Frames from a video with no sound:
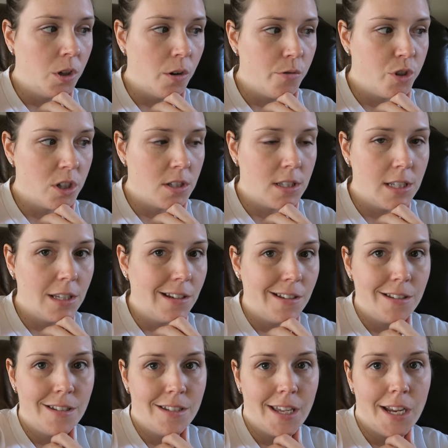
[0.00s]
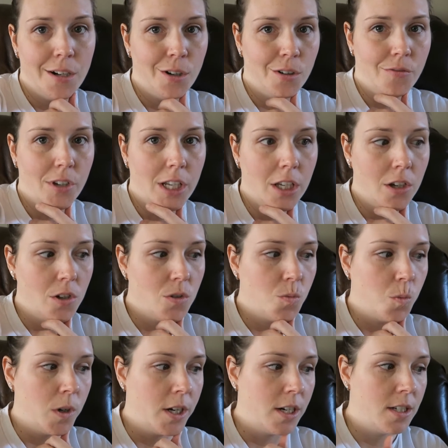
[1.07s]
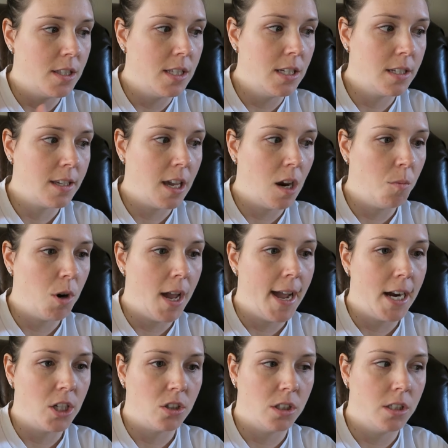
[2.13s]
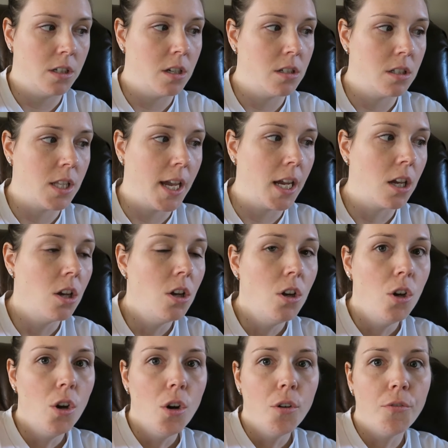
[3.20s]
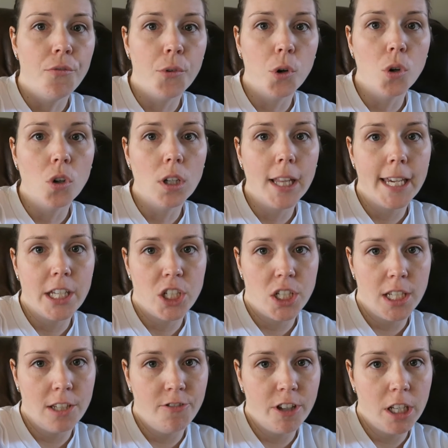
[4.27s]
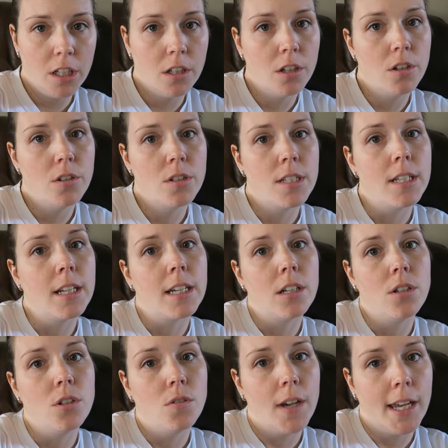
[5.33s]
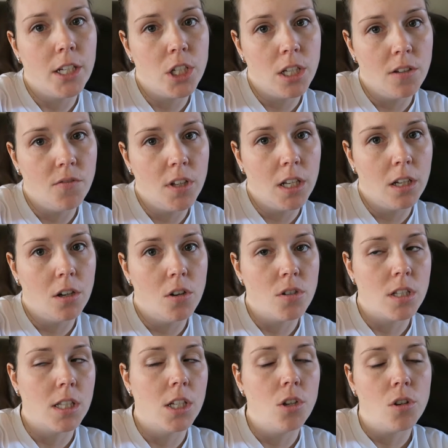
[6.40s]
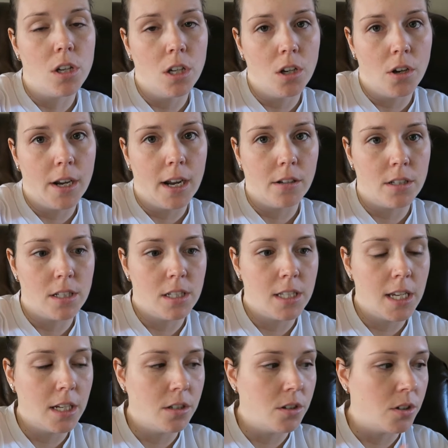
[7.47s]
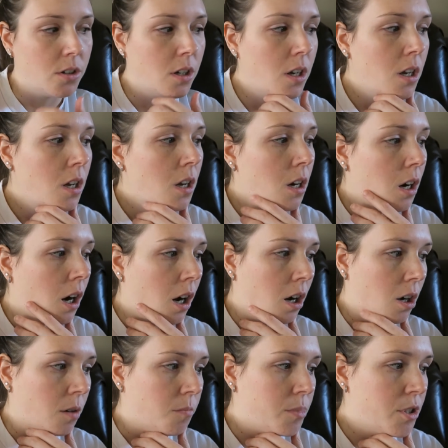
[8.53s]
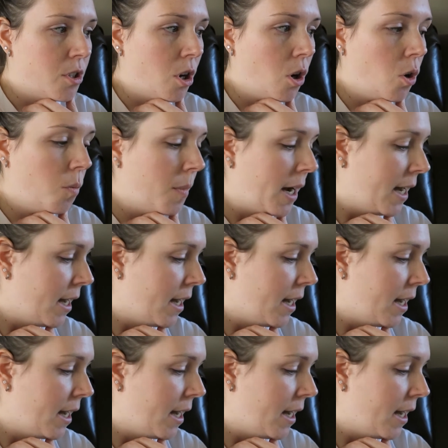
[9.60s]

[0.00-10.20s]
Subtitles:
just did standard videos, whereas this camera actually does like full HD videos, and it could do HD videos, and then you can go down to standard. So